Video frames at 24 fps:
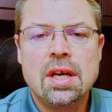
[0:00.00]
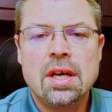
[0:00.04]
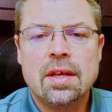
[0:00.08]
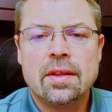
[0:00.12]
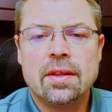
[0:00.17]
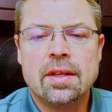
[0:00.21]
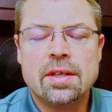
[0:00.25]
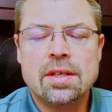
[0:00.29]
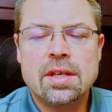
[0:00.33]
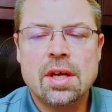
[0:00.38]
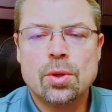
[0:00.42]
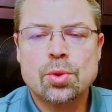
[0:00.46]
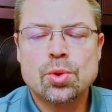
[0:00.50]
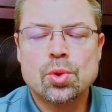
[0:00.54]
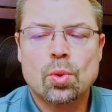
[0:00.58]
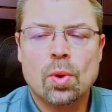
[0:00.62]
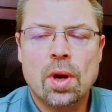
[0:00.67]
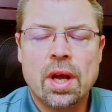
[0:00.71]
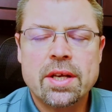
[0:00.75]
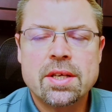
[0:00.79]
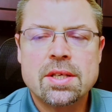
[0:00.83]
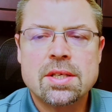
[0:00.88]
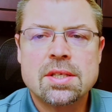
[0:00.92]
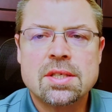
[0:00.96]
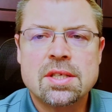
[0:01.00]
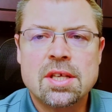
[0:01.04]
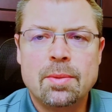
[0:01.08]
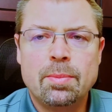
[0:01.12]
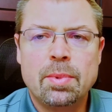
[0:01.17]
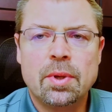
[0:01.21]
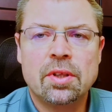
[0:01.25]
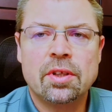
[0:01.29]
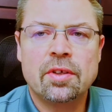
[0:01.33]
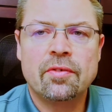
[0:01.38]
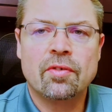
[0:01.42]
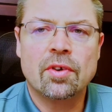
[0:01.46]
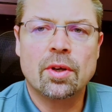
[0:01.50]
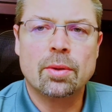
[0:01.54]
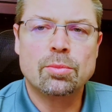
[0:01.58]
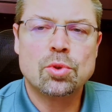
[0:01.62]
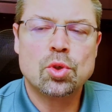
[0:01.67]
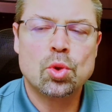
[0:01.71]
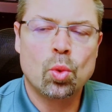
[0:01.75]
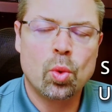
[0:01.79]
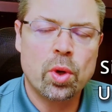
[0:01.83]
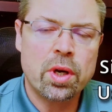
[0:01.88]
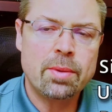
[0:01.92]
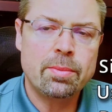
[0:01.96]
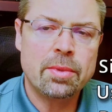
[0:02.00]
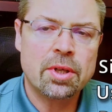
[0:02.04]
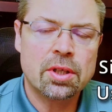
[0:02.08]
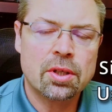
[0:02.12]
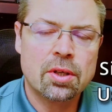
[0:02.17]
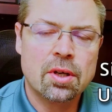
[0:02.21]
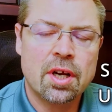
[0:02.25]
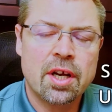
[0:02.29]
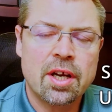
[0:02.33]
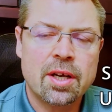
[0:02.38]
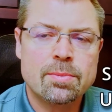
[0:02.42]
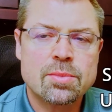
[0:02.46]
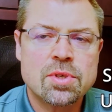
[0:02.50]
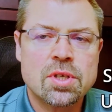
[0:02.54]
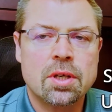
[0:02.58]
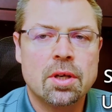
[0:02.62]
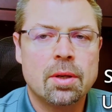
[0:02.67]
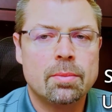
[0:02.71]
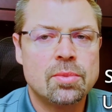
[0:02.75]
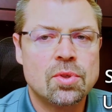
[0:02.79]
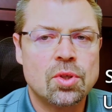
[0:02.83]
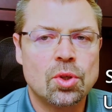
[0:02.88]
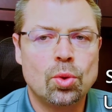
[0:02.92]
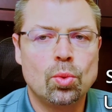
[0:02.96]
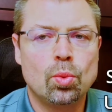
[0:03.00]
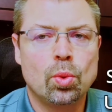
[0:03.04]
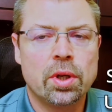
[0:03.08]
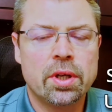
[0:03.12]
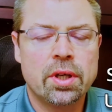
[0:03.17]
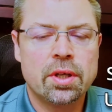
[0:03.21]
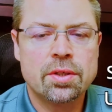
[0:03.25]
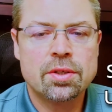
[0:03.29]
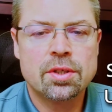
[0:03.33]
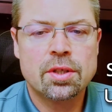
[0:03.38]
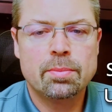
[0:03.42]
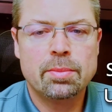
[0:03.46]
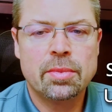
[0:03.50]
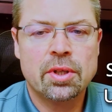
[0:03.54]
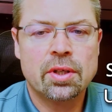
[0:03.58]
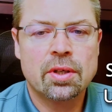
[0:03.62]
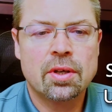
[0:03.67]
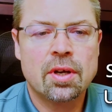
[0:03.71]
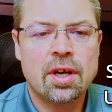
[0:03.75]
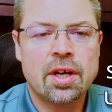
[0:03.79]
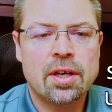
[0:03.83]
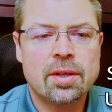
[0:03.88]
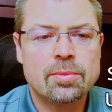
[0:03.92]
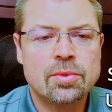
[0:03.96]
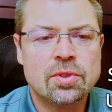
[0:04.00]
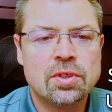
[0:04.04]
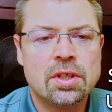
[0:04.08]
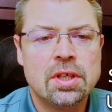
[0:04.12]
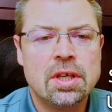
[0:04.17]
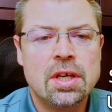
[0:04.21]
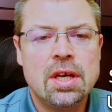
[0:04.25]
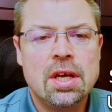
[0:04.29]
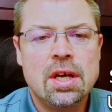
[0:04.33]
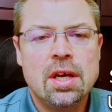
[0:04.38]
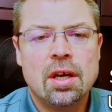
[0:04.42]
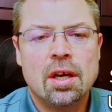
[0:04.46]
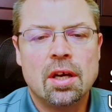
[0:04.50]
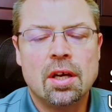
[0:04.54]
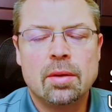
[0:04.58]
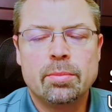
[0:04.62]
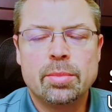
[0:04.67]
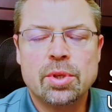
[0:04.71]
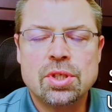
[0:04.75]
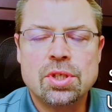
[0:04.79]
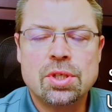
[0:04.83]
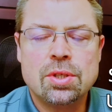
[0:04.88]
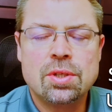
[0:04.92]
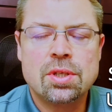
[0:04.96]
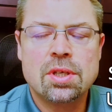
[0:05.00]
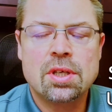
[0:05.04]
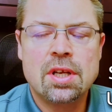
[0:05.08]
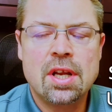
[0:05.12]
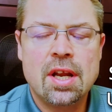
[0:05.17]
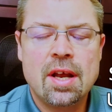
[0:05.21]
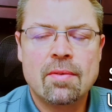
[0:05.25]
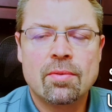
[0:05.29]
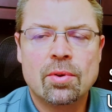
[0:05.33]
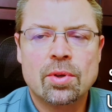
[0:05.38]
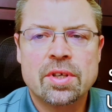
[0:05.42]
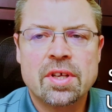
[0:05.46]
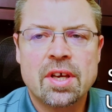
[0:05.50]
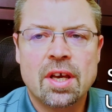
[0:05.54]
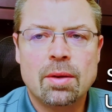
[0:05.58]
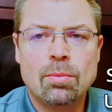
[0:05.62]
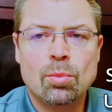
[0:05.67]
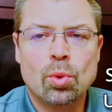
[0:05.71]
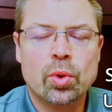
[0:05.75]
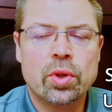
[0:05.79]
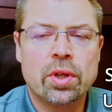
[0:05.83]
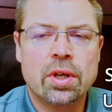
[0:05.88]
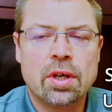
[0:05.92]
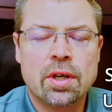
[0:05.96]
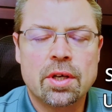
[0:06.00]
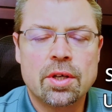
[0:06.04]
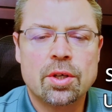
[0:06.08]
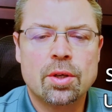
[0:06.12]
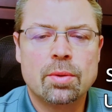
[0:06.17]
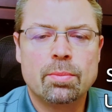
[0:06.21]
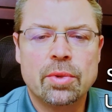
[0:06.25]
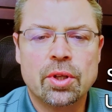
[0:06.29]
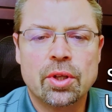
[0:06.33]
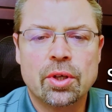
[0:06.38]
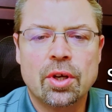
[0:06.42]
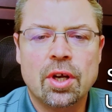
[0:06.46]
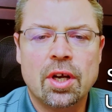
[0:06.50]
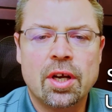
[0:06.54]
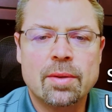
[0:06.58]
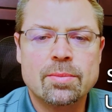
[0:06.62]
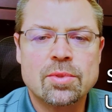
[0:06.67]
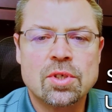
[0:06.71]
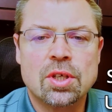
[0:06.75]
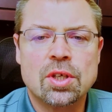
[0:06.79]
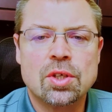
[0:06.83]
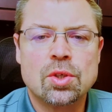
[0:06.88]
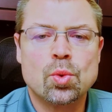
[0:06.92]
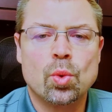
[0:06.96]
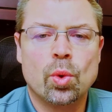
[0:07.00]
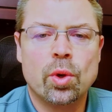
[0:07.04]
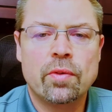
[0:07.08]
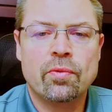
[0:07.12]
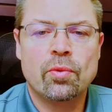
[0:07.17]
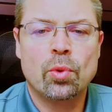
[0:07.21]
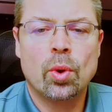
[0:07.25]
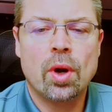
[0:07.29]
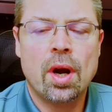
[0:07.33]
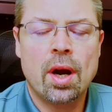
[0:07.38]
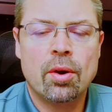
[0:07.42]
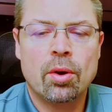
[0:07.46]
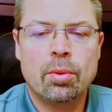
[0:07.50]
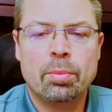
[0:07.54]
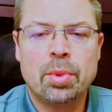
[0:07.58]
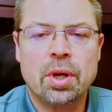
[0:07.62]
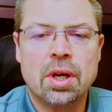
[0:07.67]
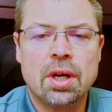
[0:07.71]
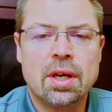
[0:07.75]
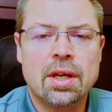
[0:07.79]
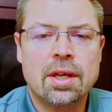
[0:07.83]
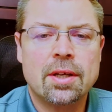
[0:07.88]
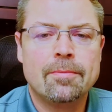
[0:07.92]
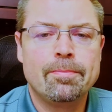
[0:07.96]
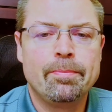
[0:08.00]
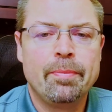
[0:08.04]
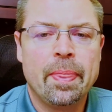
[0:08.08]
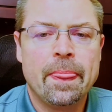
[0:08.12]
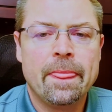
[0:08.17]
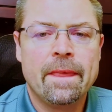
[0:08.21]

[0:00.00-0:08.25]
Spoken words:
The dose ranges typically from 20 milligrams up to 100 milligrams, but you should never take more than 100 milligrams in a 24-hour period.